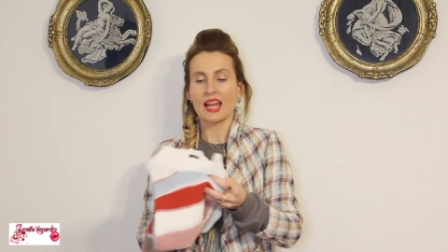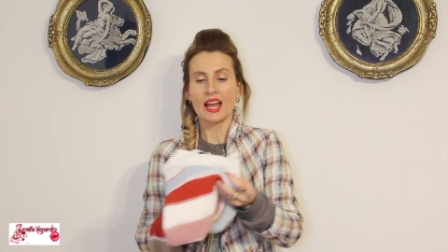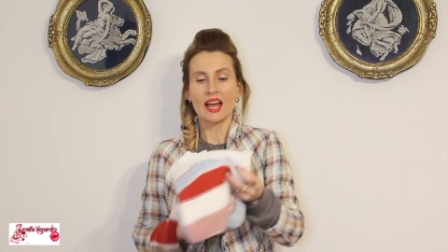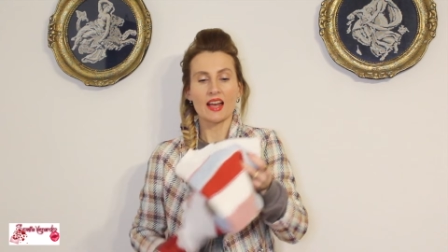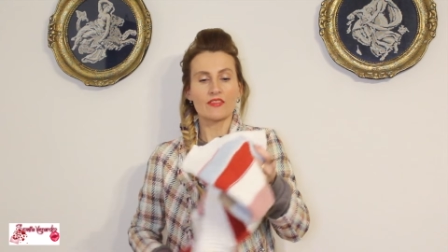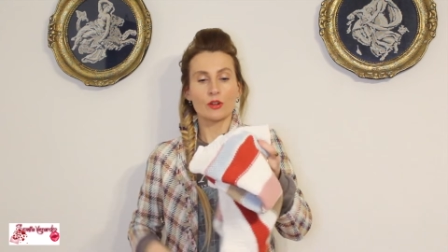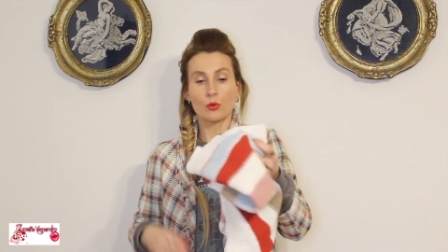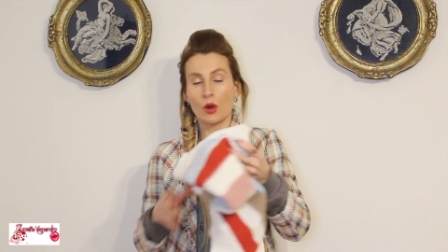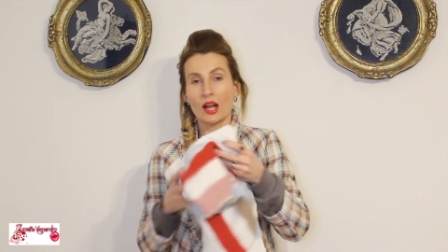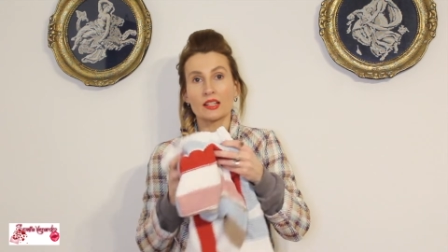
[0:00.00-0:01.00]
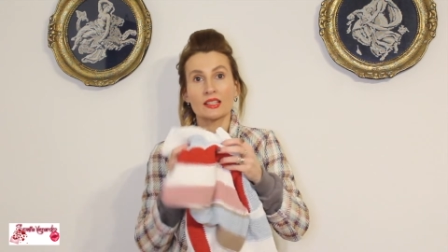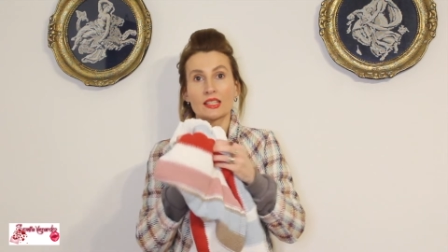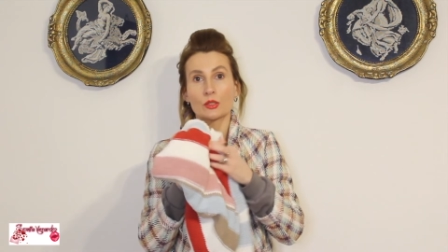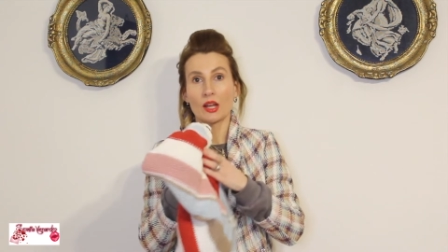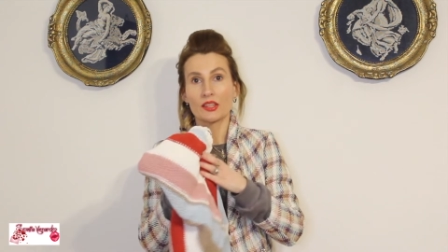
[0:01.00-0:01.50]
I have one
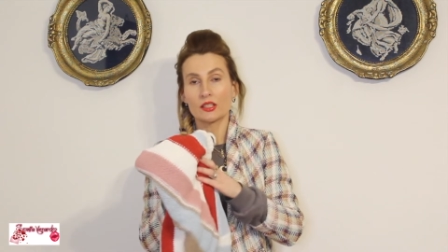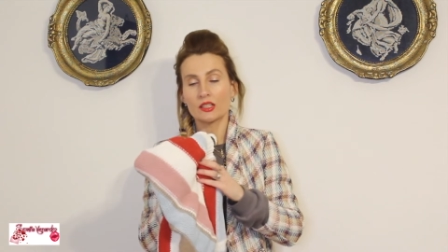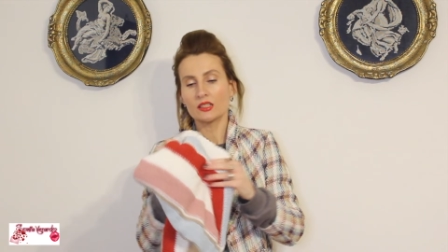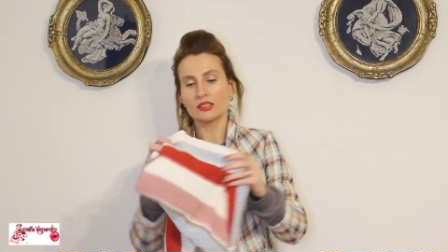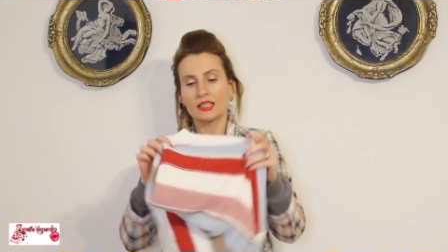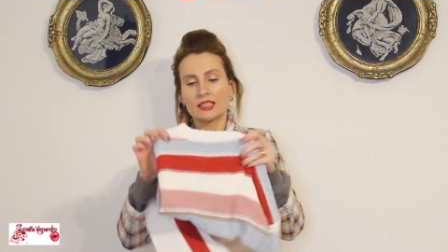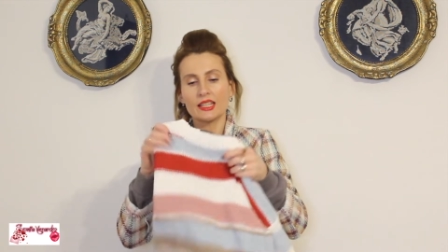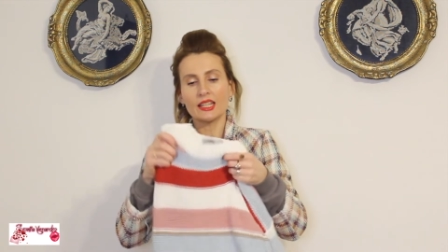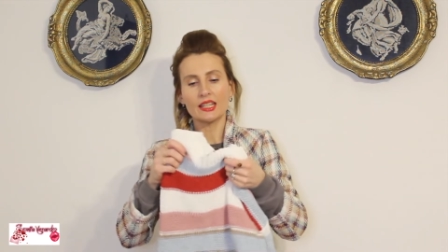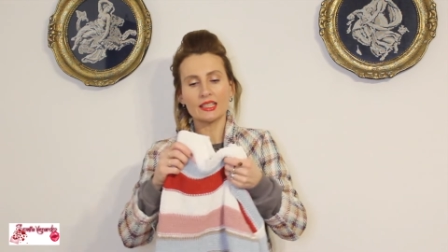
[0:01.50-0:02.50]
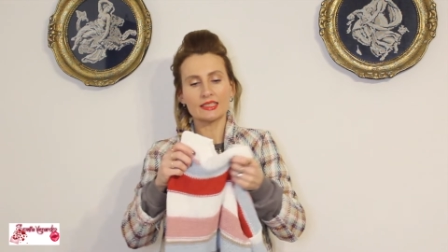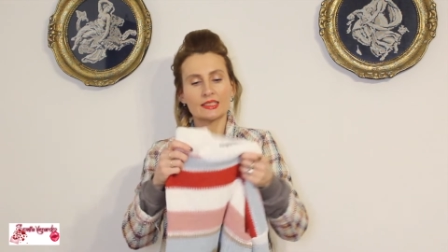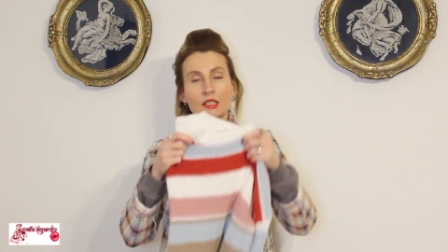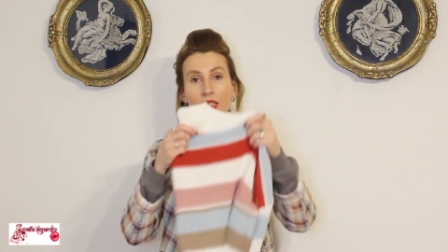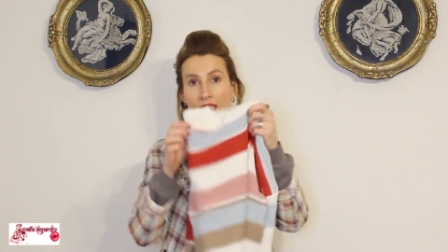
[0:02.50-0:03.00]
sweater that
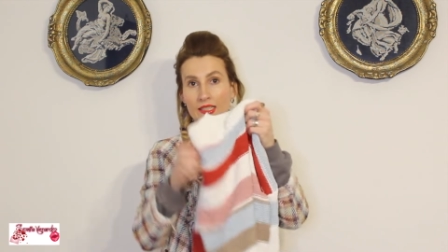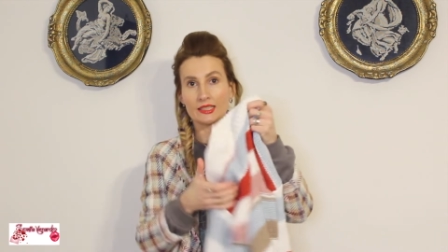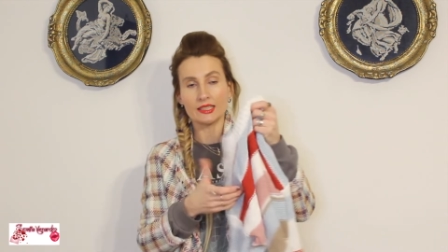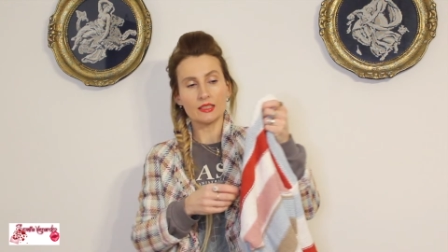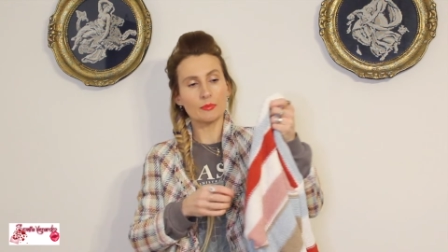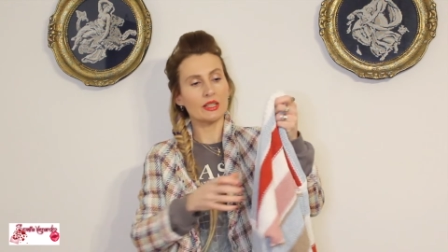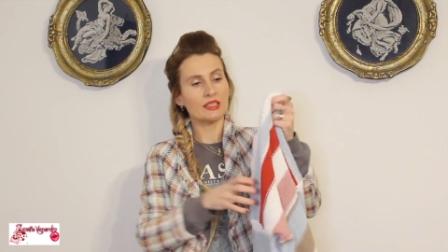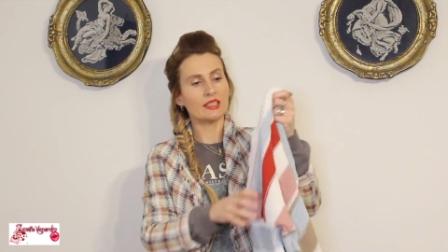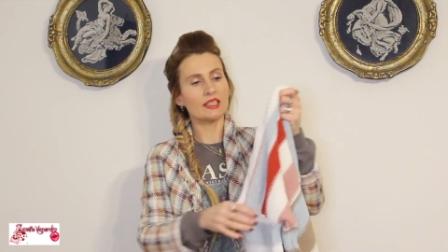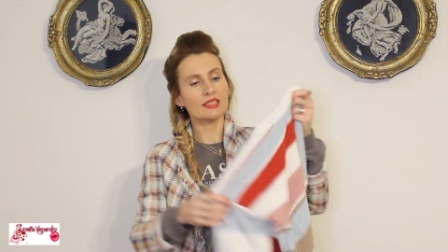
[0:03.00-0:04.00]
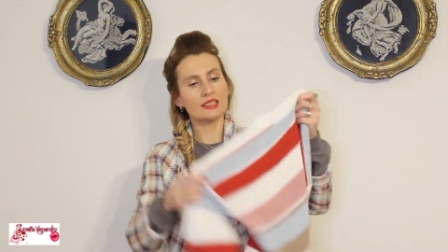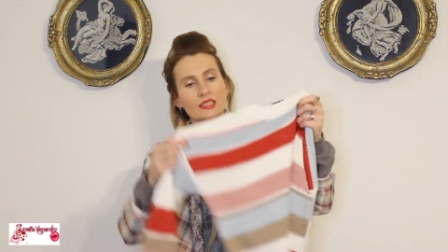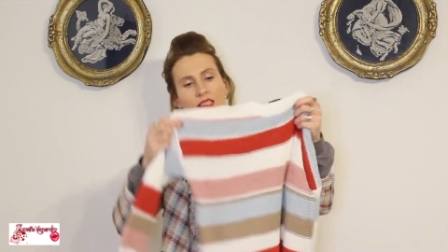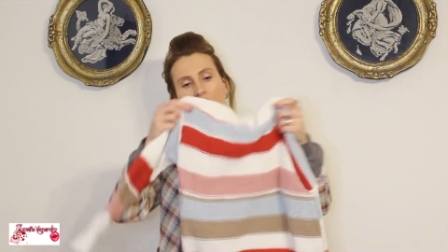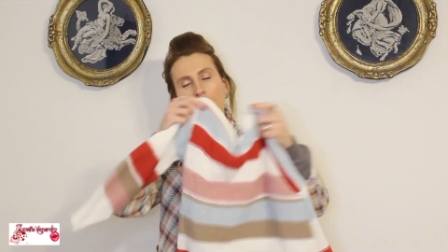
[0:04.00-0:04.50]
is knitted, but it's
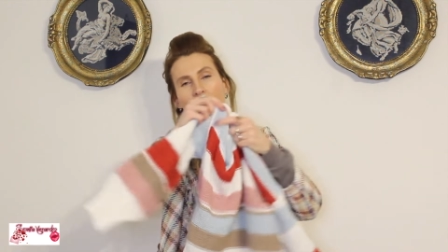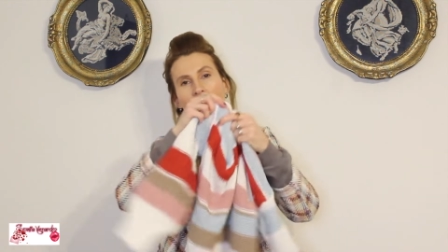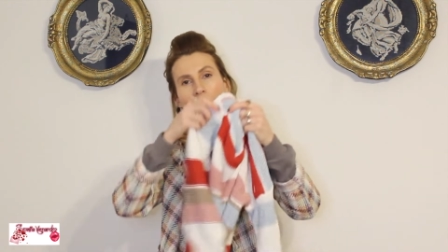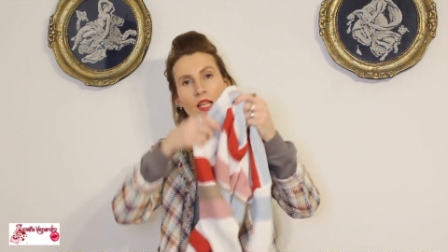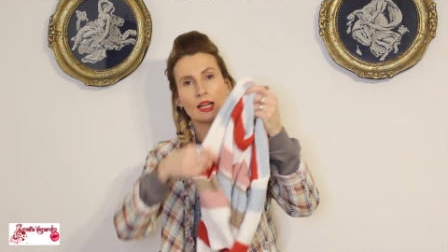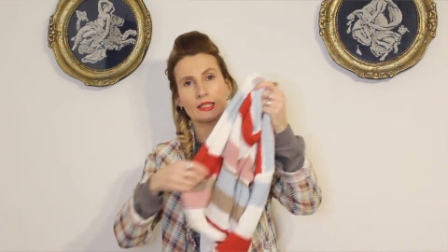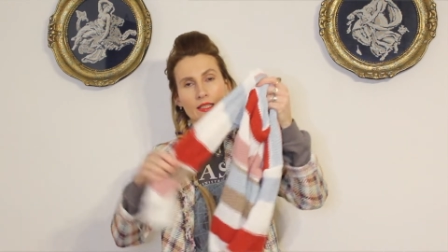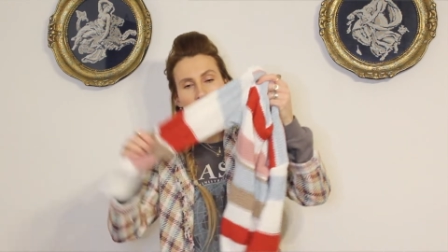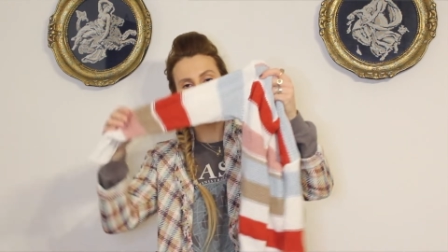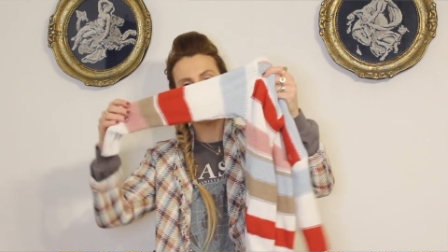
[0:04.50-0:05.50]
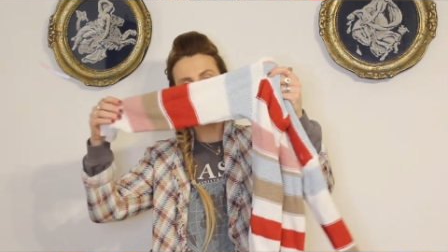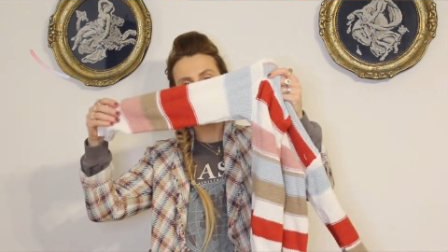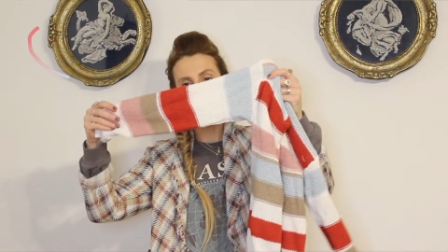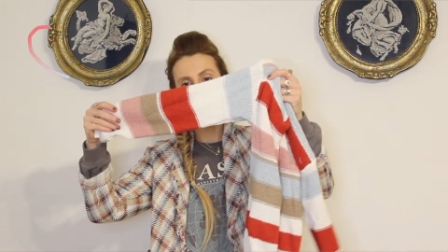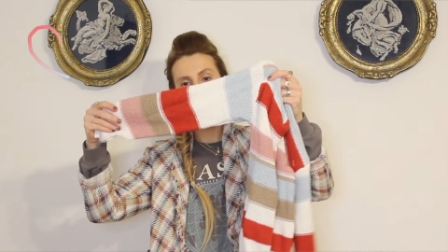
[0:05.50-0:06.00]
a little bit lighter
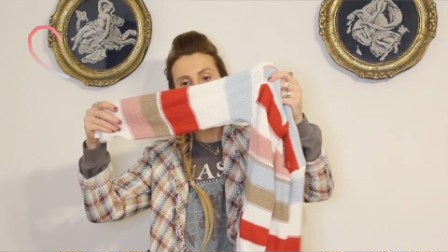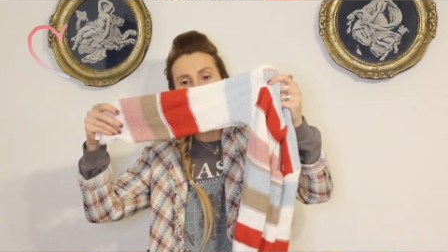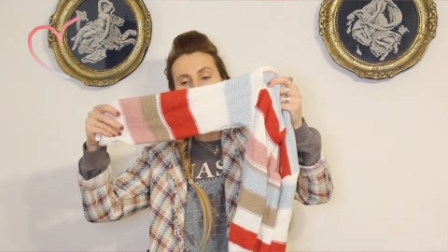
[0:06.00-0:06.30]
knitwear.